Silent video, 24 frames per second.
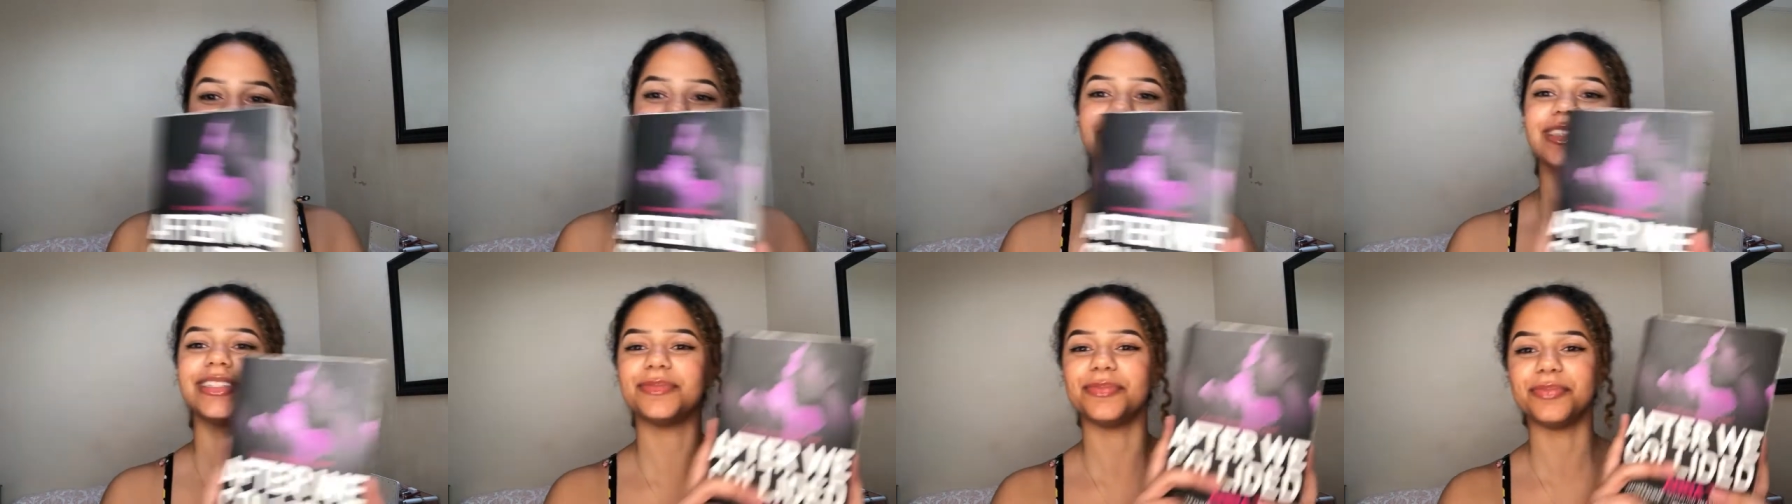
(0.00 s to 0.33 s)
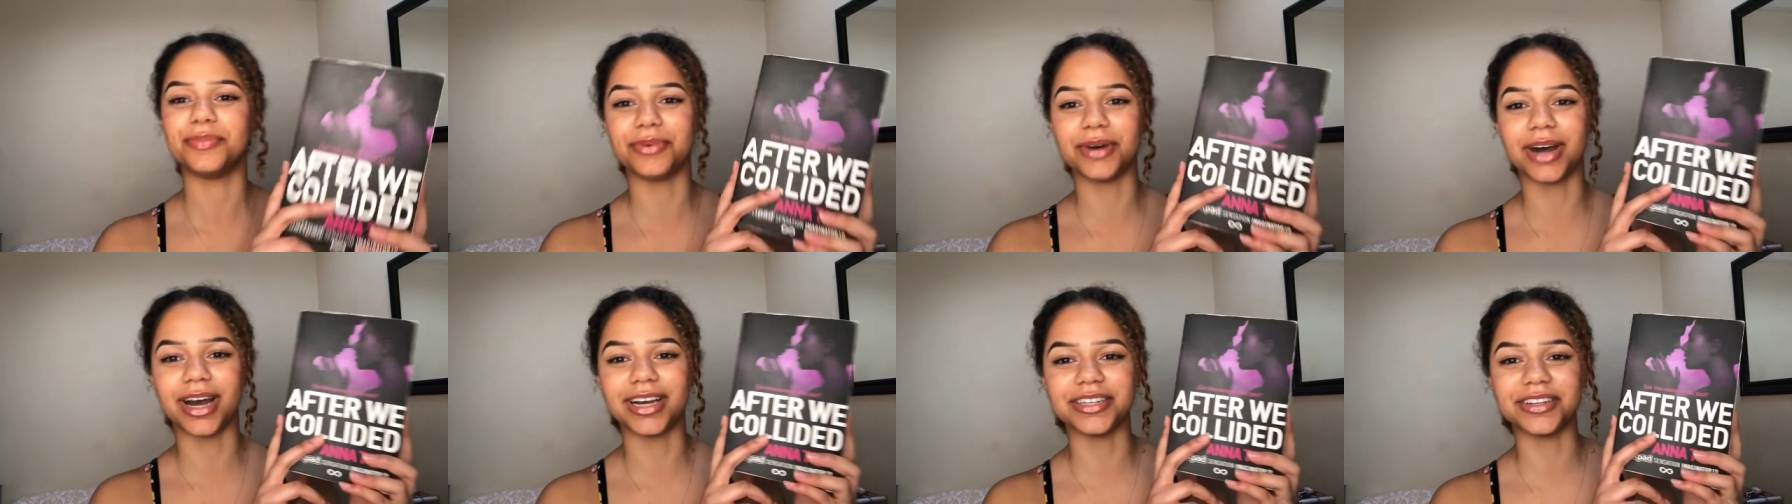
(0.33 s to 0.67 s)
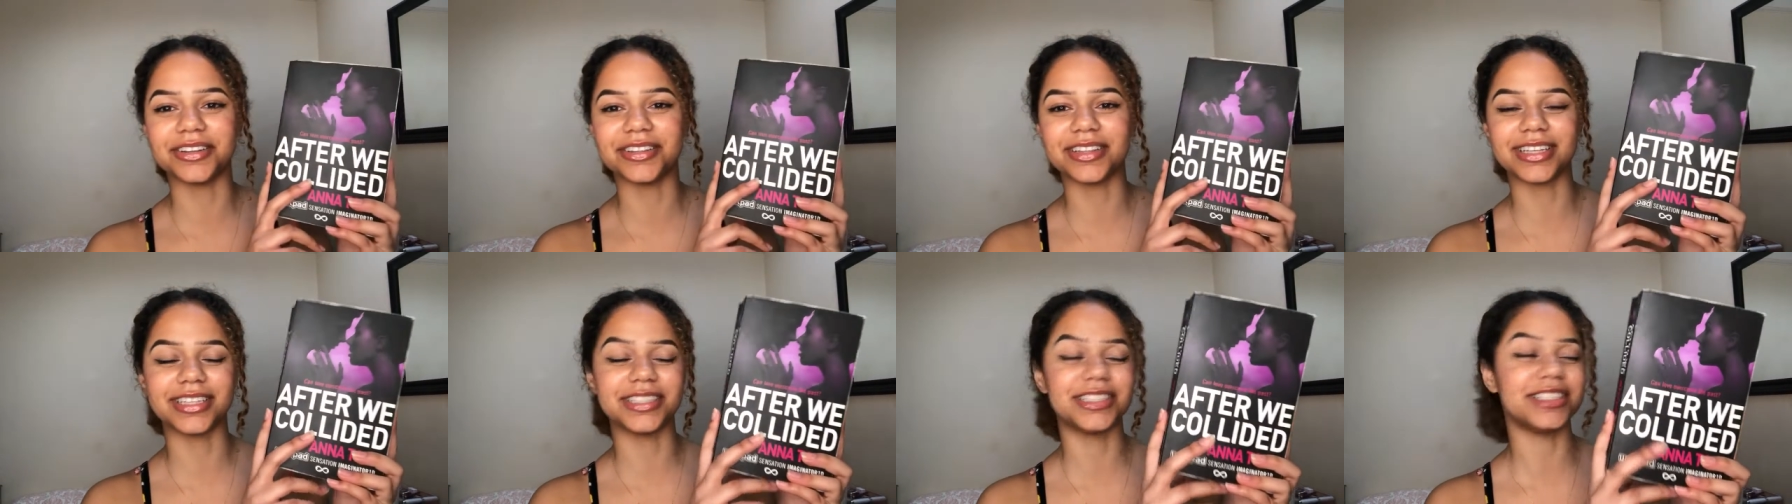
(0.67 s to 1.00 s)
this, but I
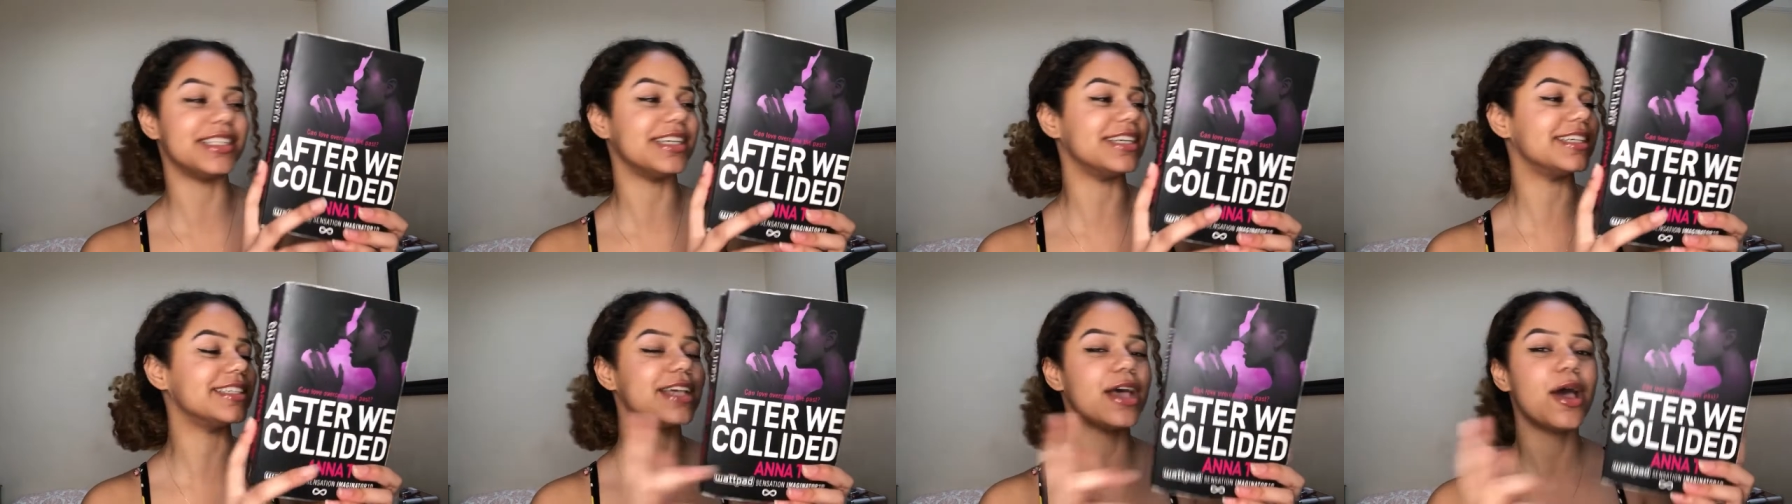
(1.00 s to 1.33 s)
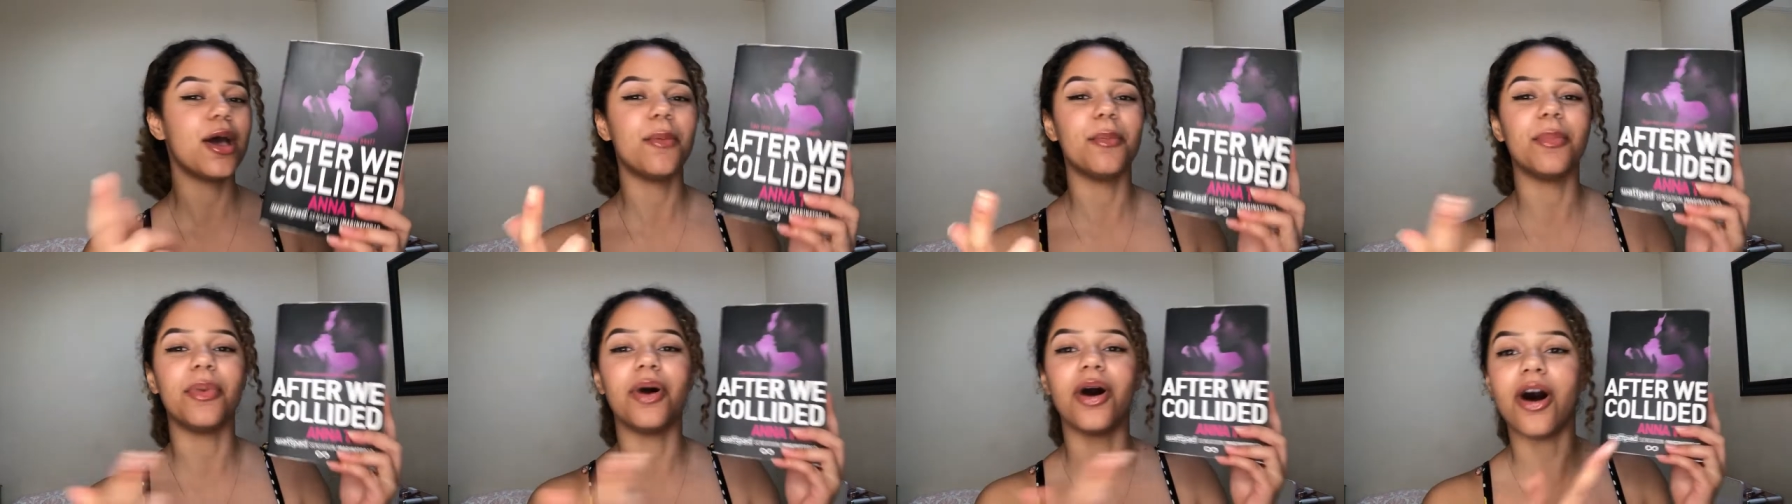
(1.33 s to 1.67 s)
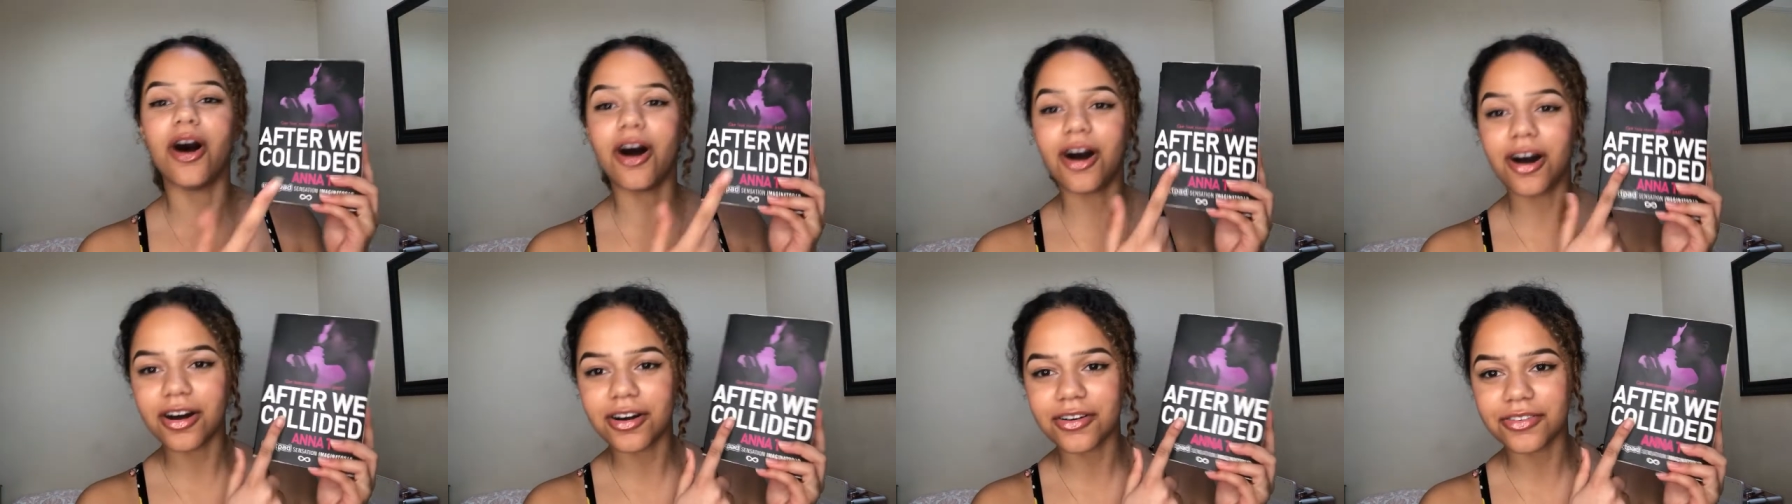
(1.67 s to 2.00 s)
don't think she is. But
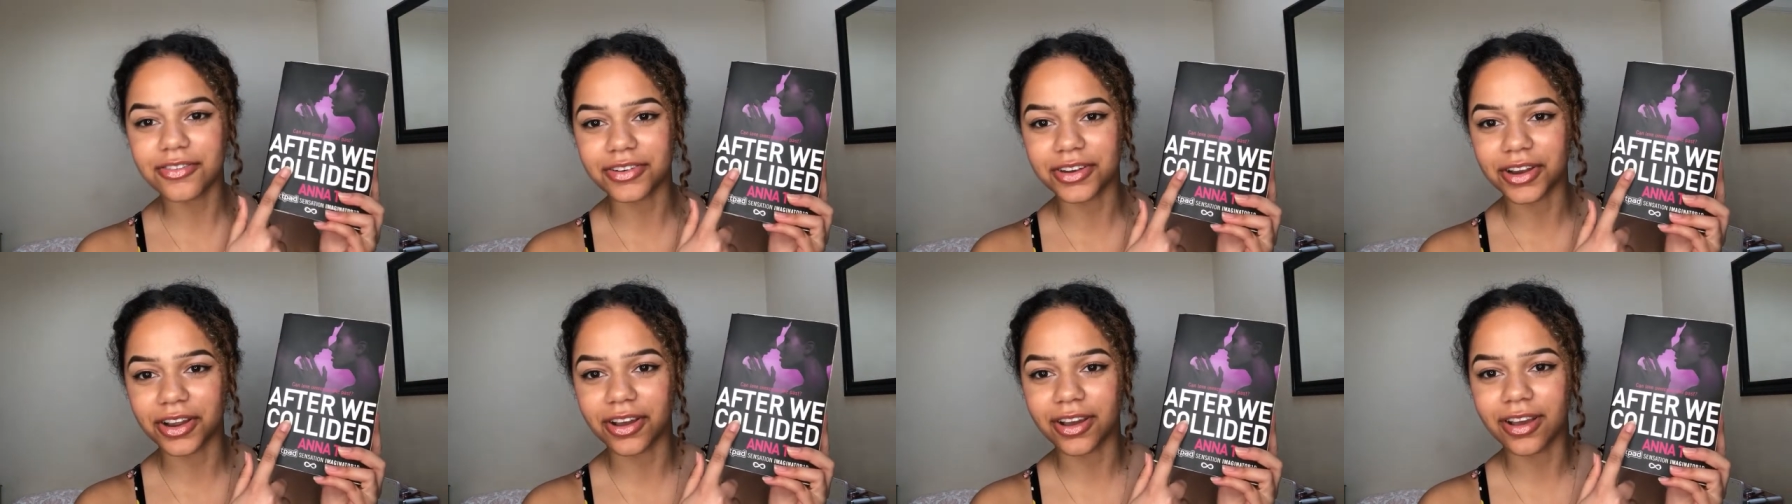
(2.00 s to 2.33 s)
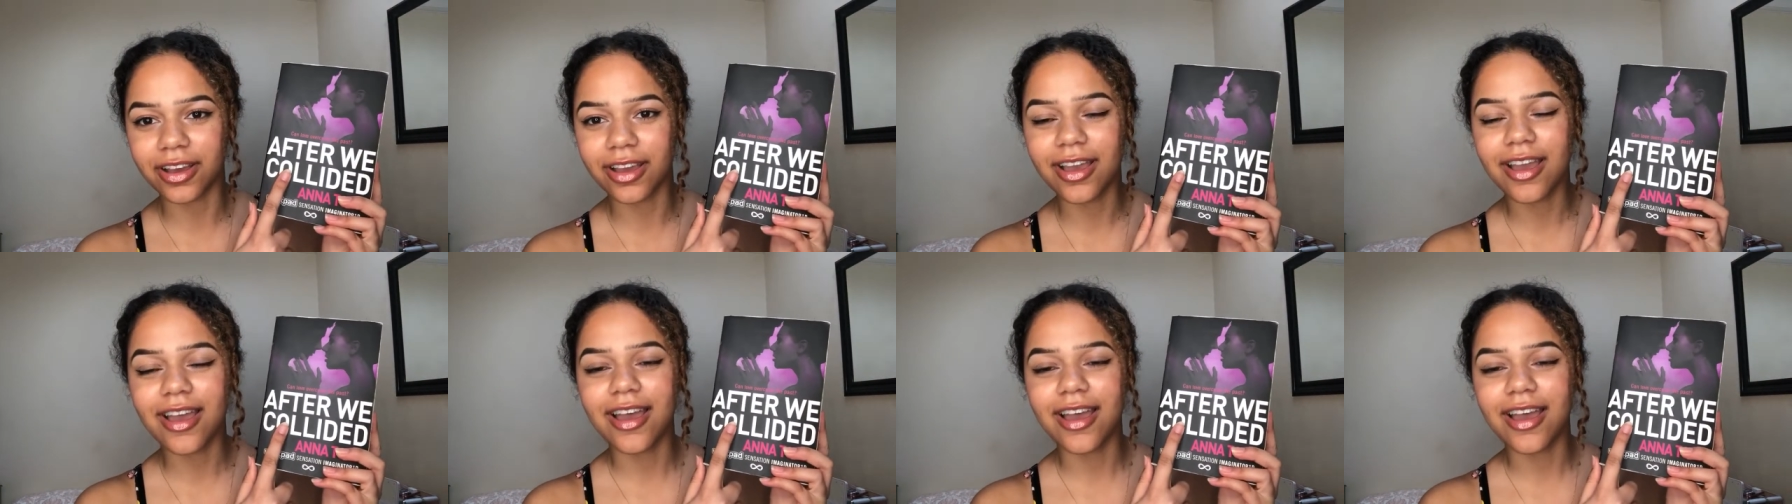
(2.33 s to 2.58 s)
After.